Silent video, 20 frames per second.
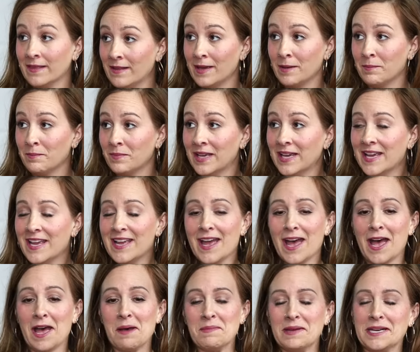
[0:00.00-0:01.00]
them. Yep.
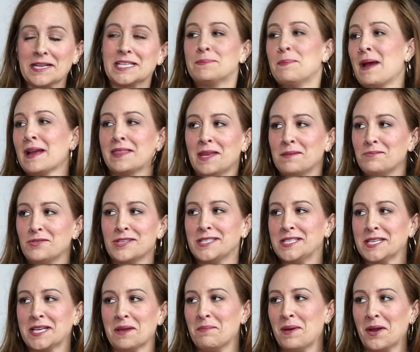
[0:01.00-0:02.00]
Um, and expect them just
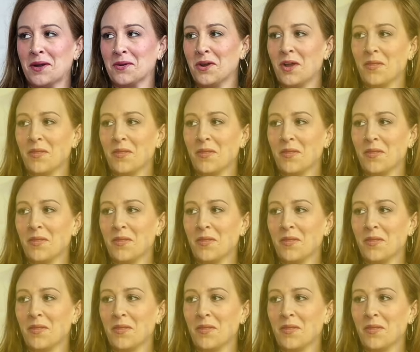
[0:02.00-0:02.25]
to get better yep.